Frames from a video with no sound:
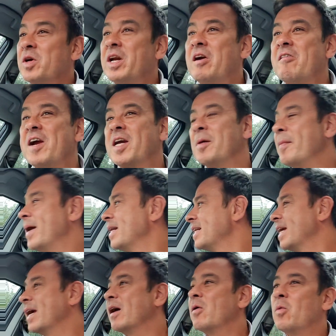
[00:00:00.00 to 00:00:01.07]
Would I
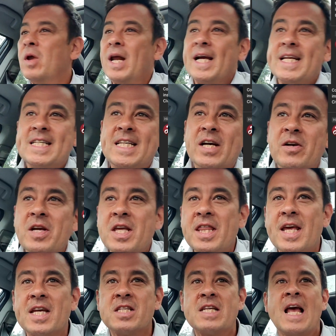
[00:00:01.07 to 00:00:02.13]
recommend it? Well, I can tell you
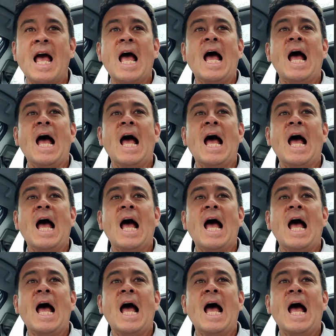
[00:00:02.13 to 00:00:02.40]
this,